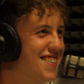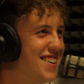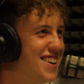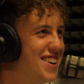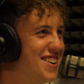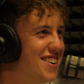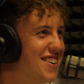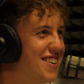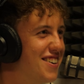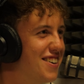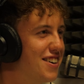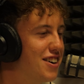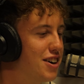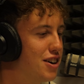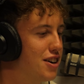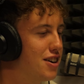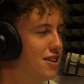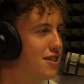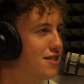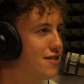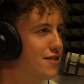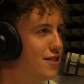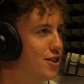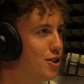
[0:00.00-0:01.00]
for
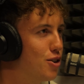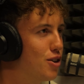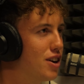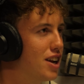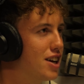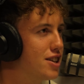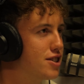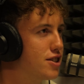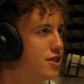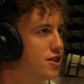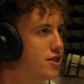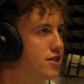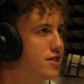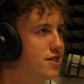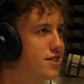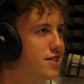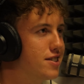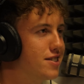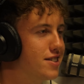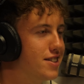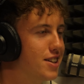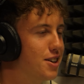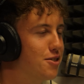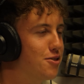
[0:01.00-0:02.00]
your lessons.
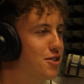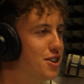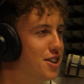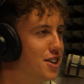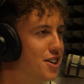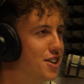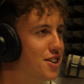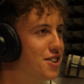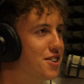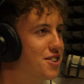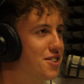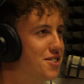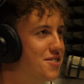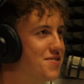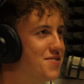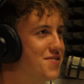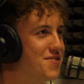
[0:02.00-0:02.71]
They're really good.